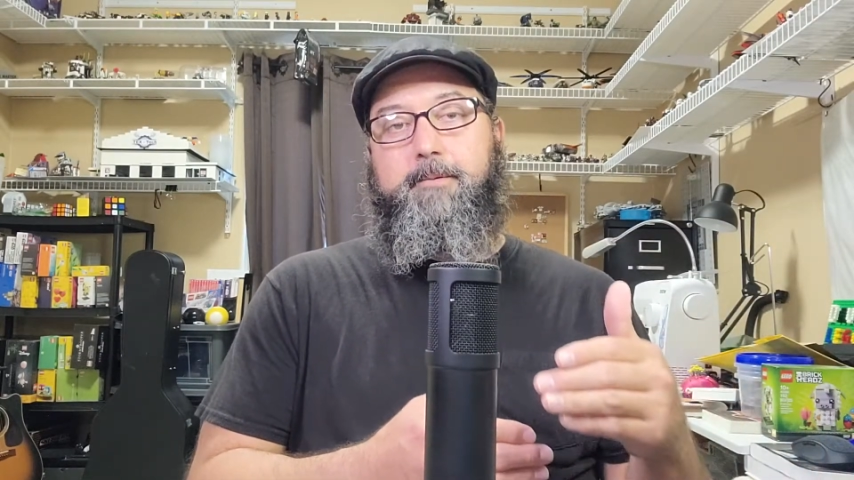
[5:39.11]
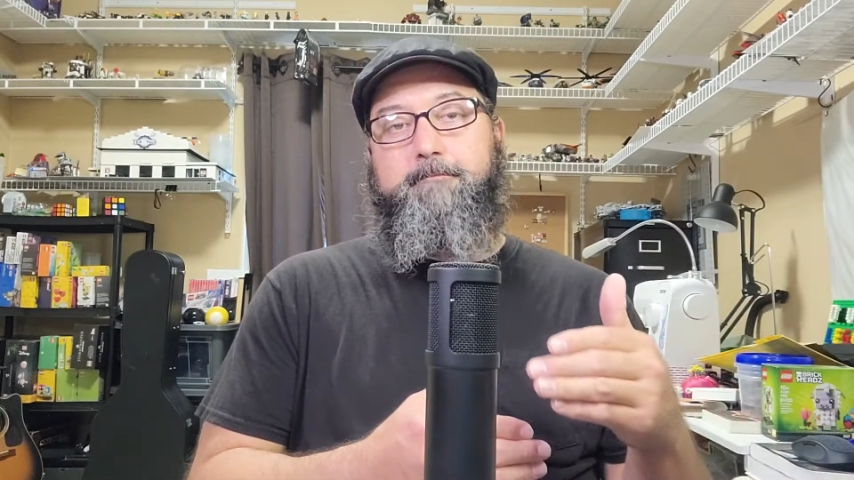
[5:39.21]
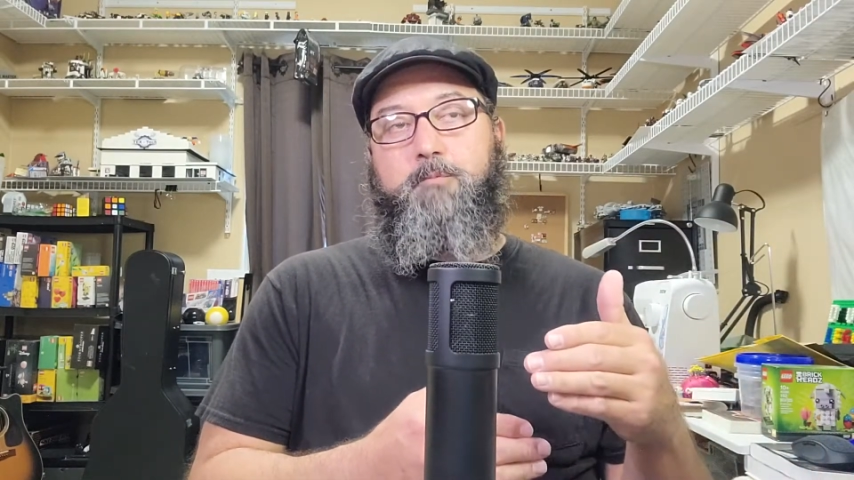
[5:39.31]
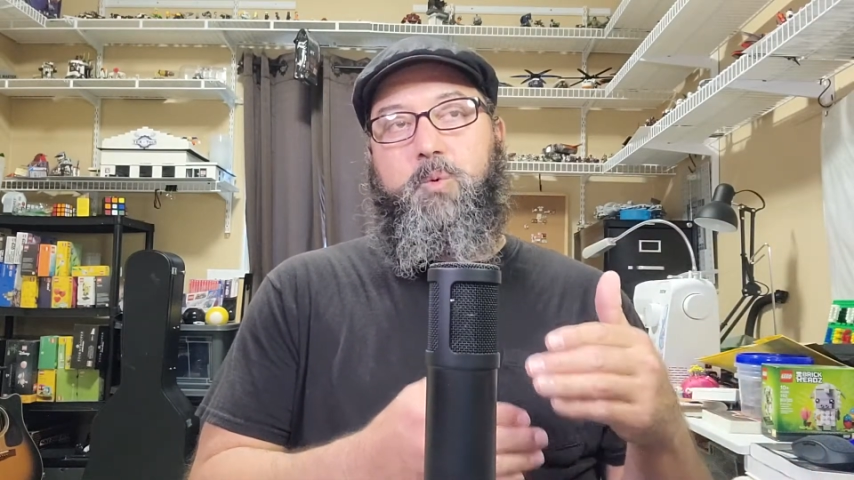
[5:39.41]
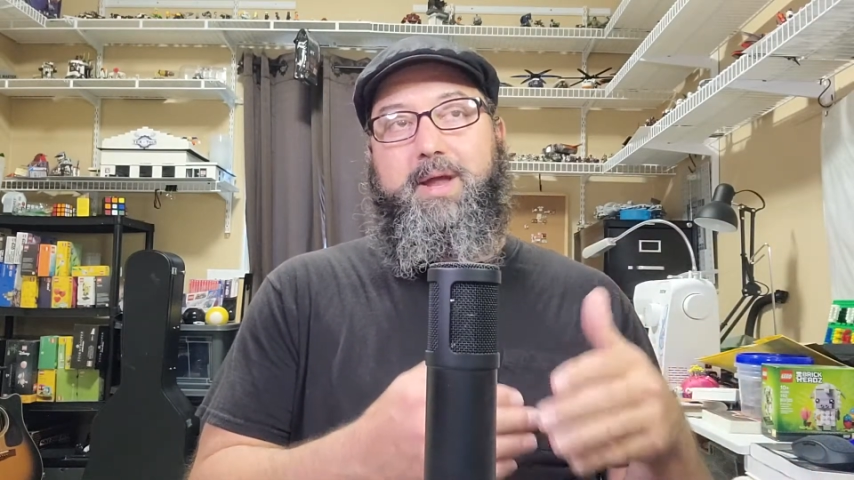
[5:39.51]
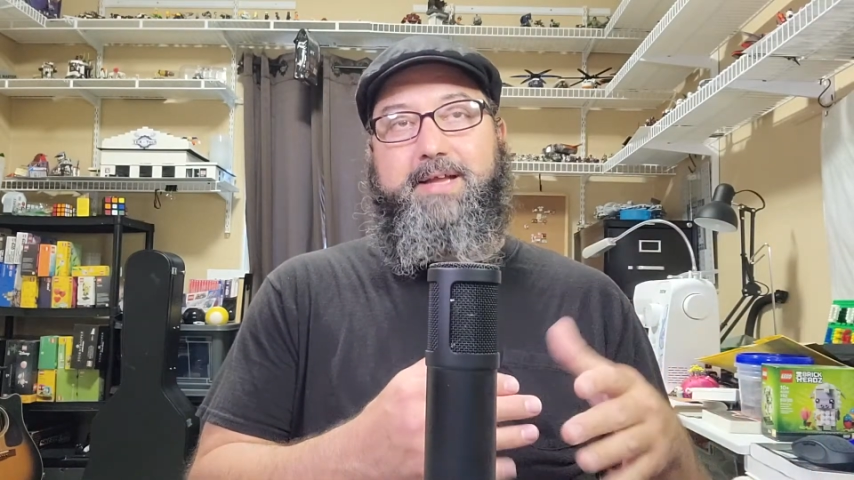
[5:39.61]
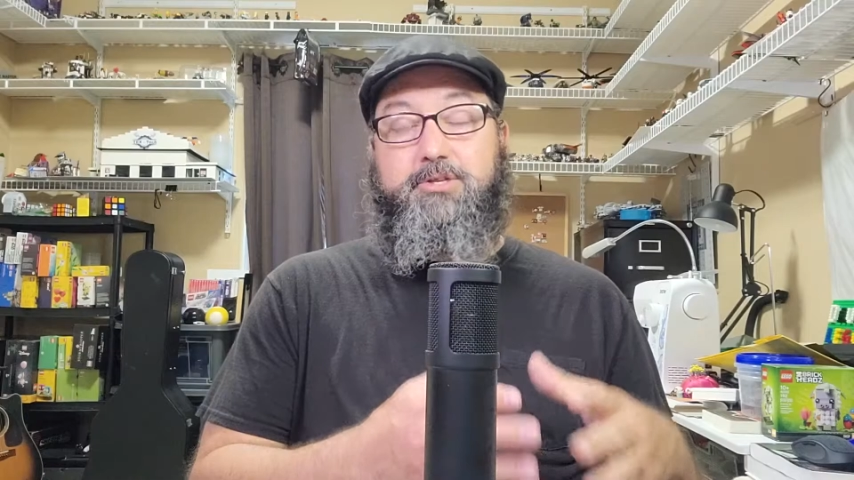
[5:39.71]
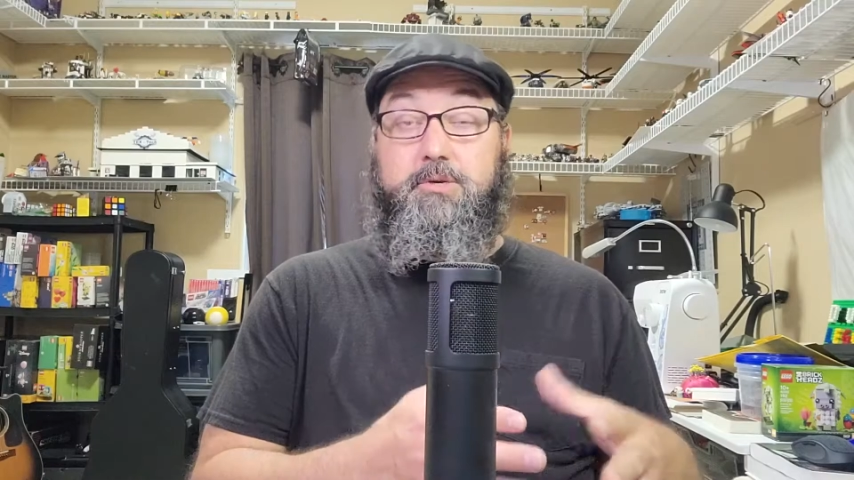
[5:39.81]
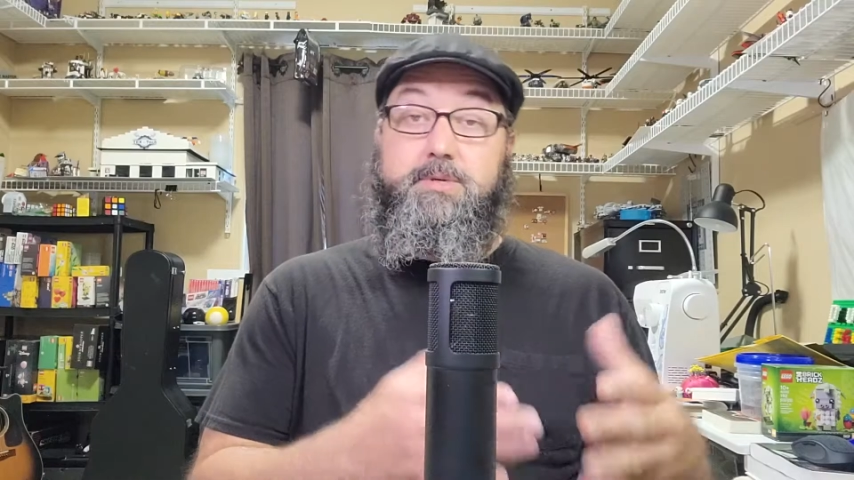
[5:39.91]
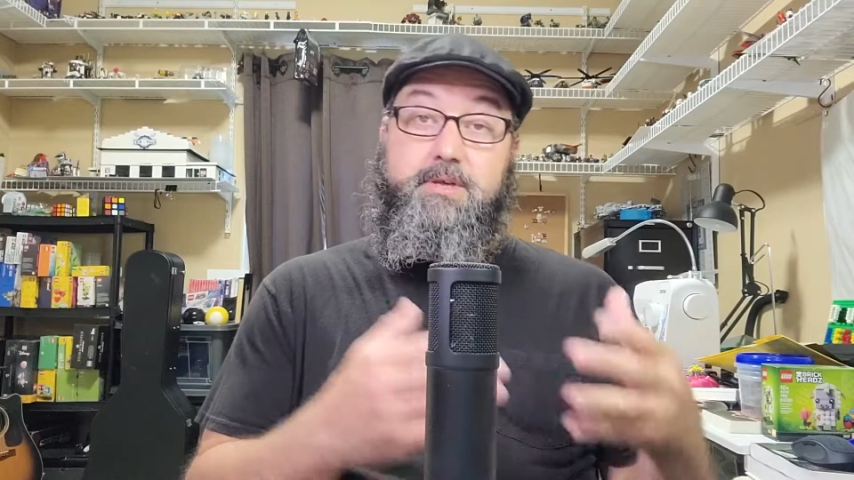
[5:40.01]
what I
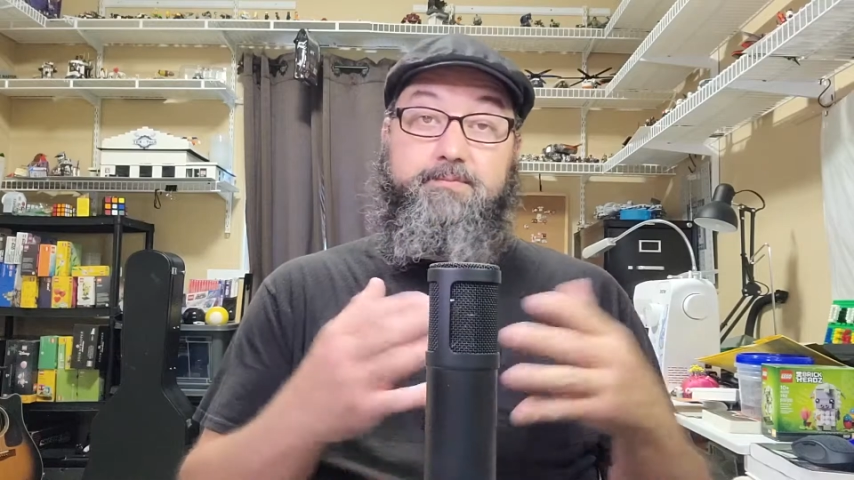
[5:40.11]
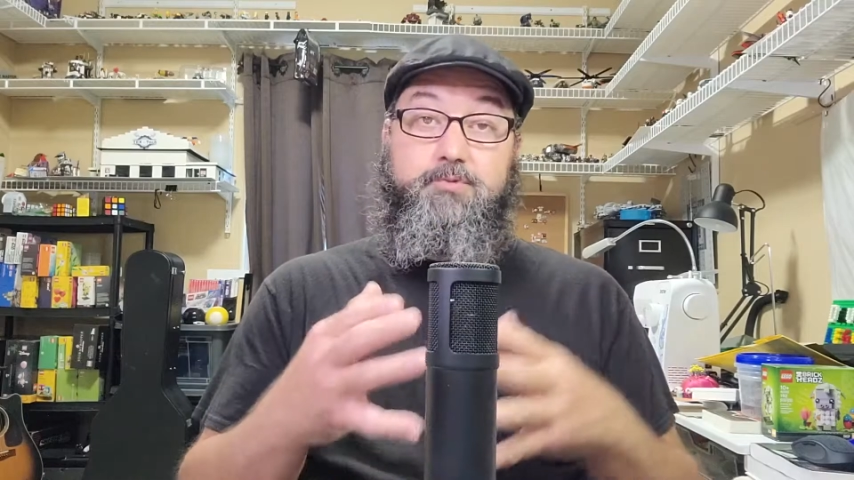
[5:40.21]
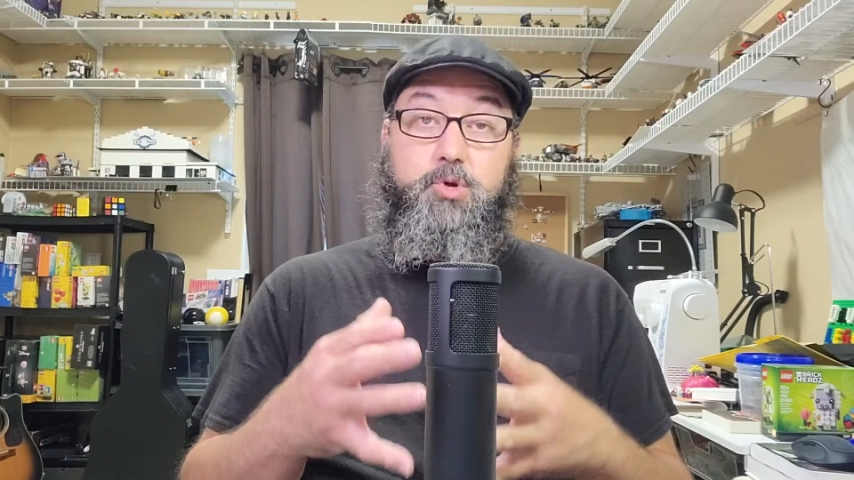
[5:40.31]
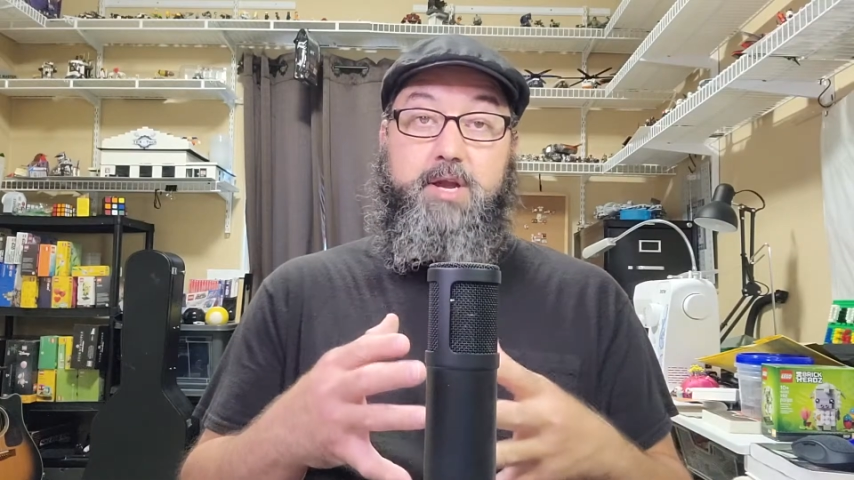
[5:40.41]
do is I try